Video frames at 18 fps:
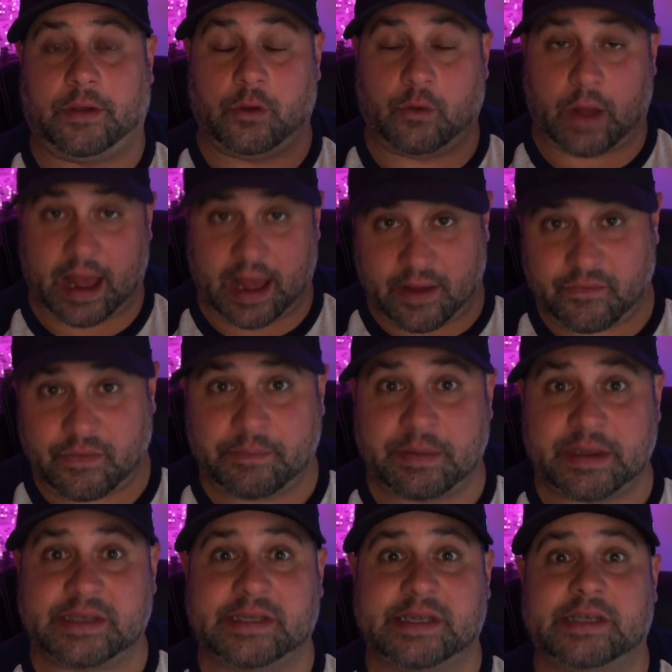you have a
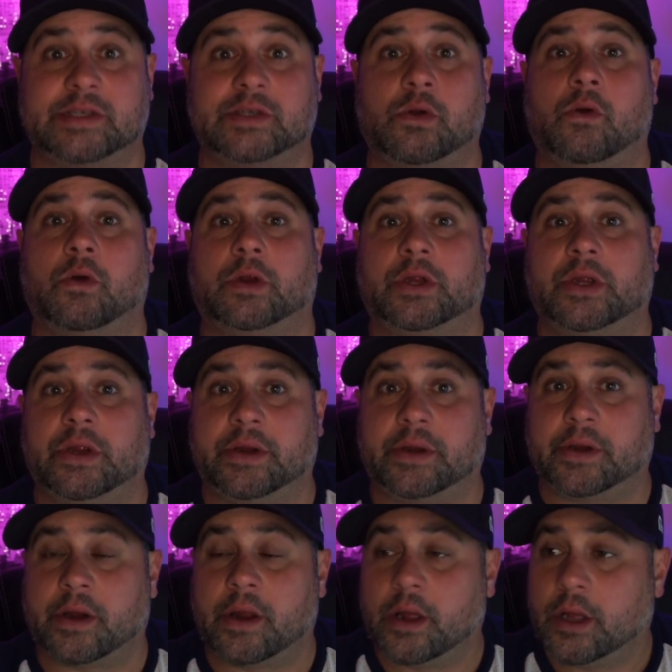business, or
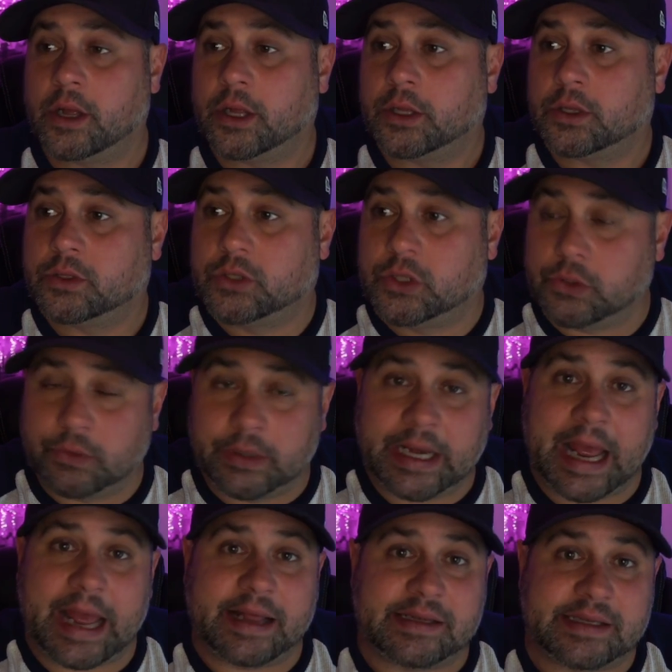you're
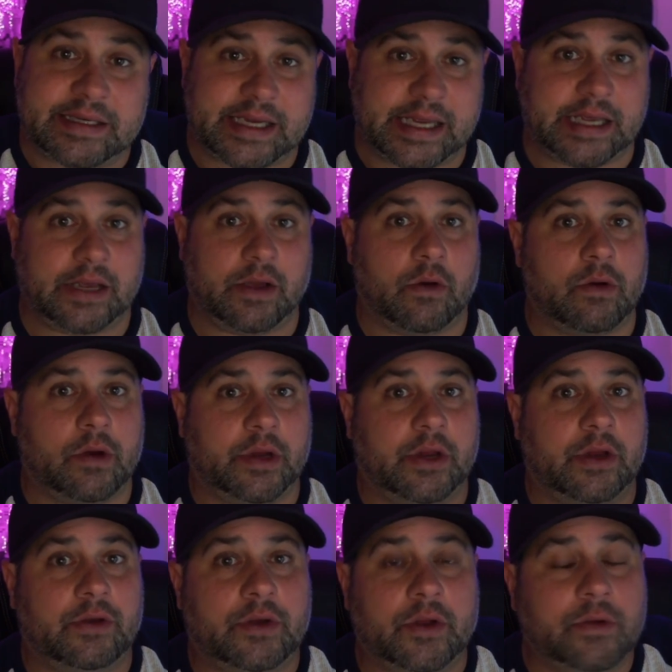doing Etsy, or
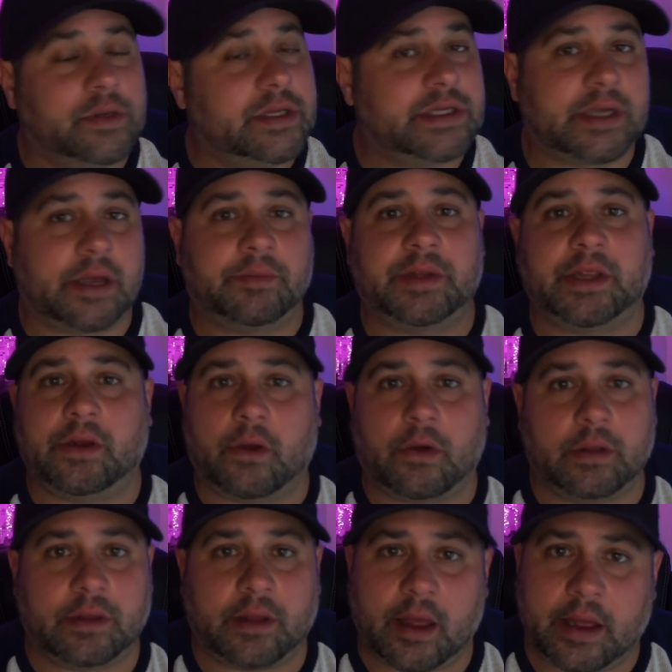you're doing something
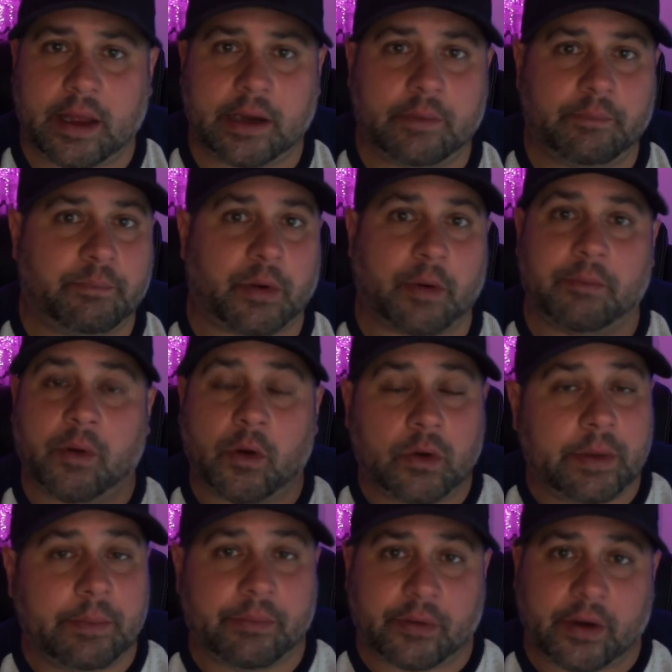online,
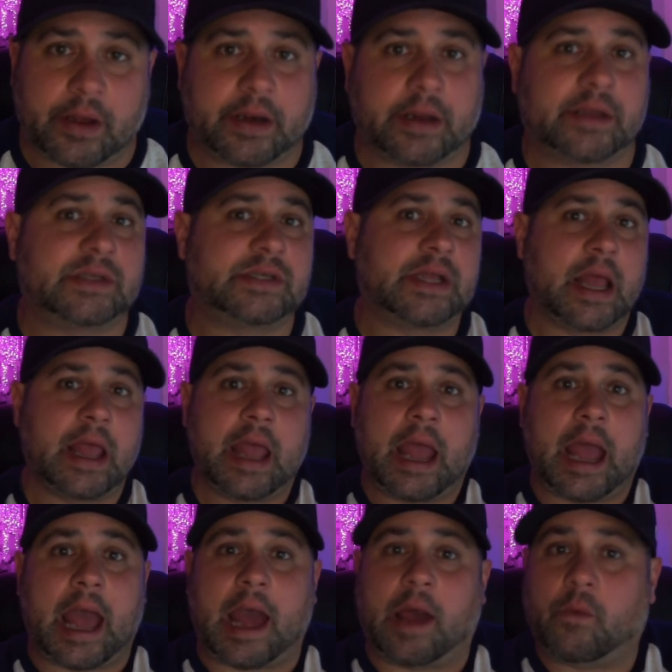promoting products.
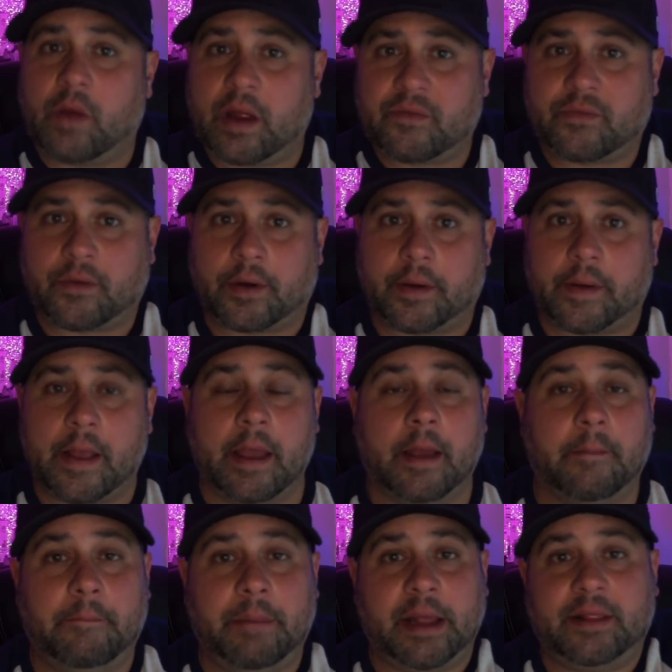However,
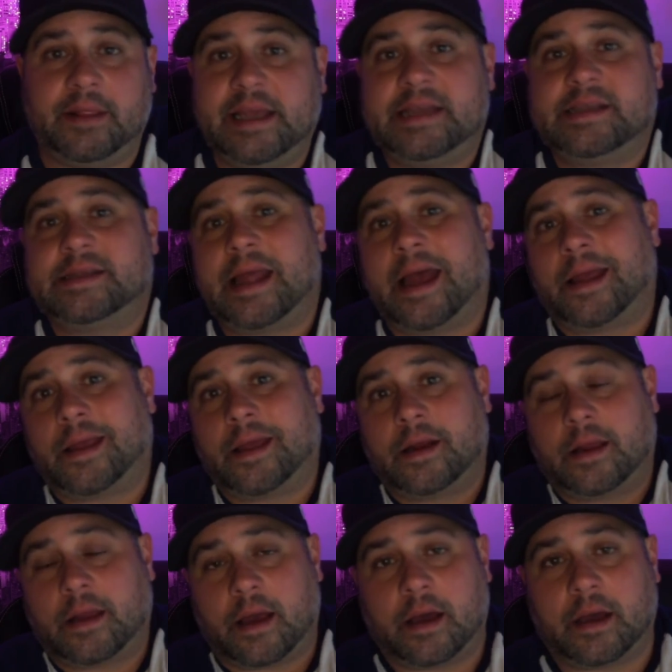Bitly is not
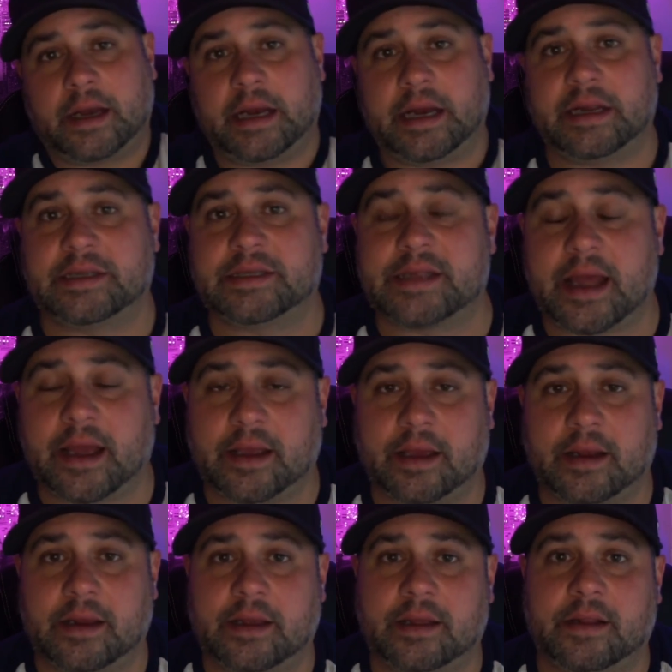going to cut it. It's
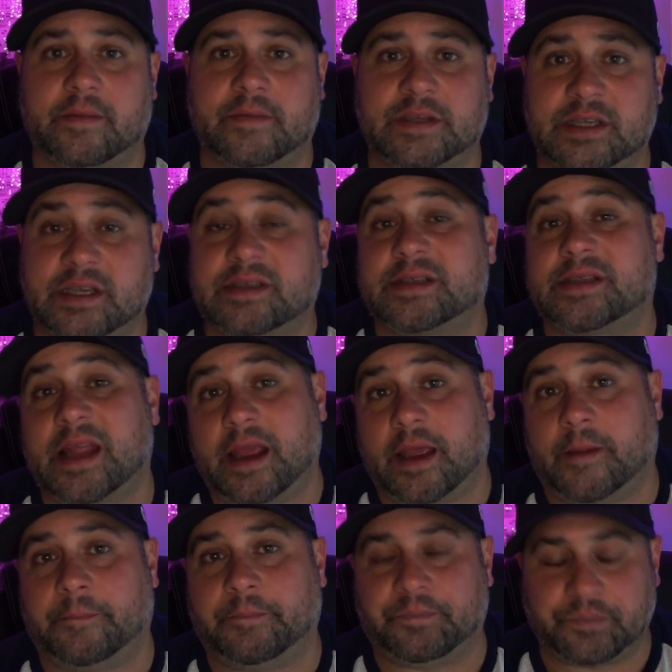not going to
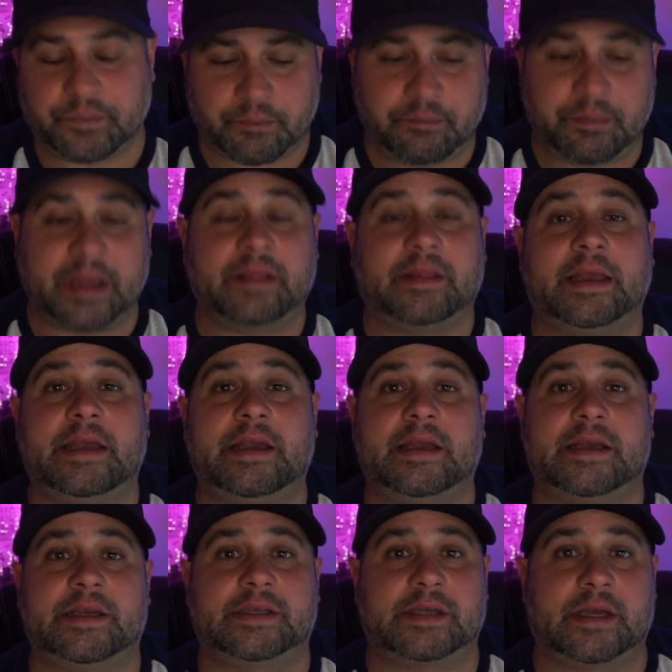sustain.
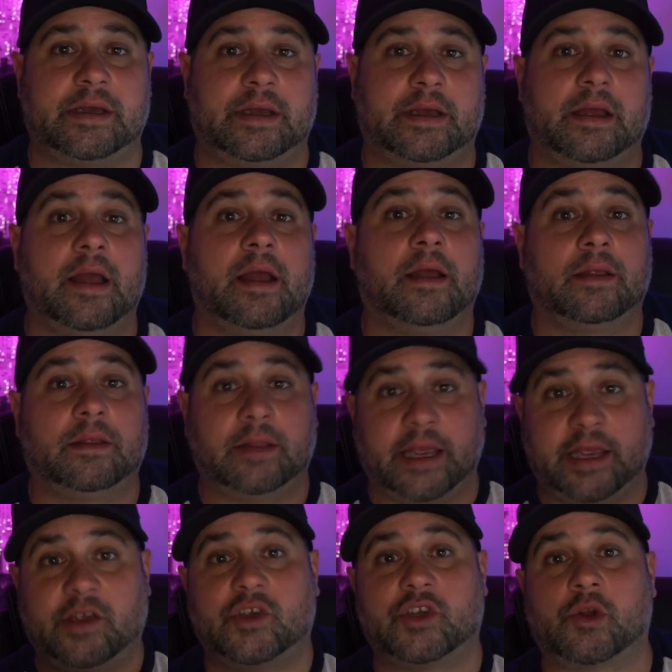Bitly is a
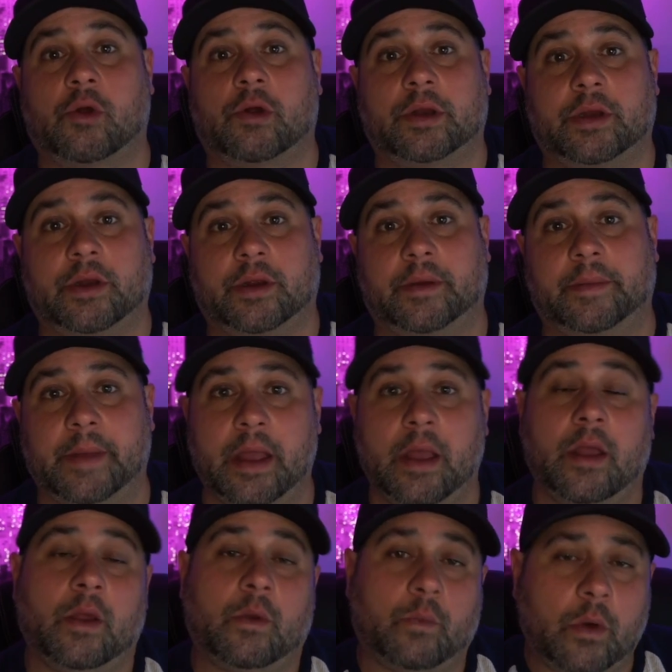link shortener.
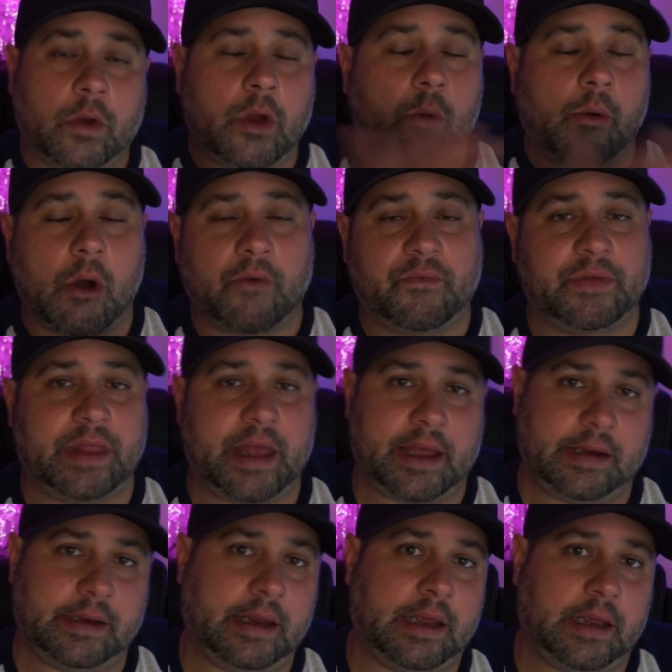We'll go over
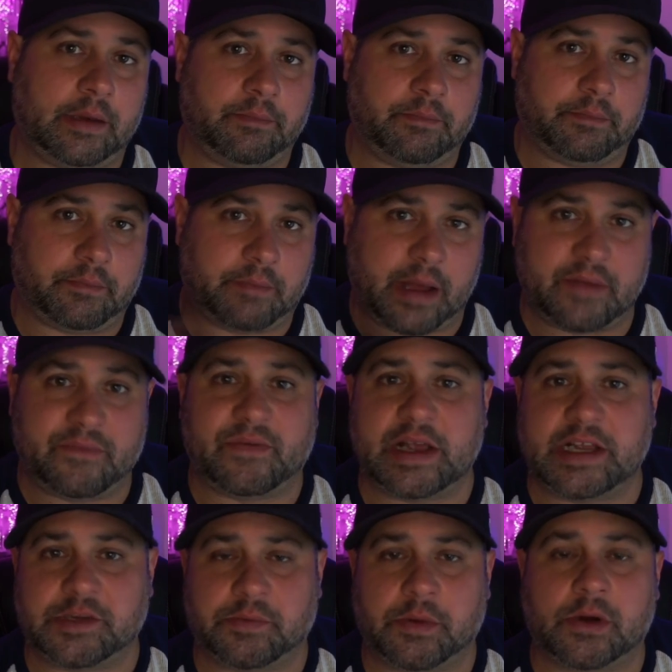that in my
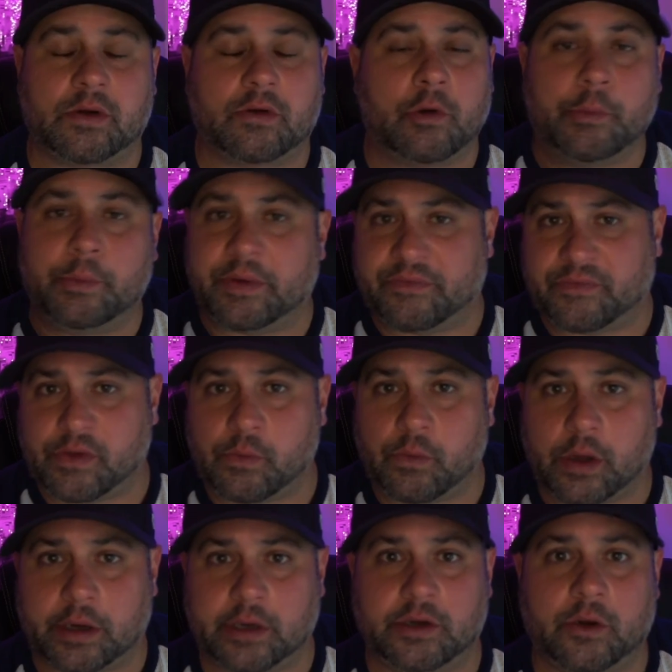Facebook group if
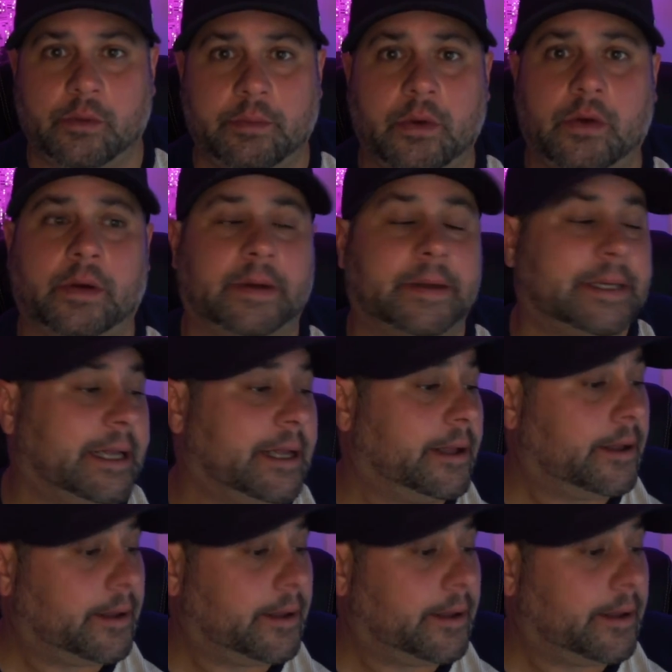you want to know more.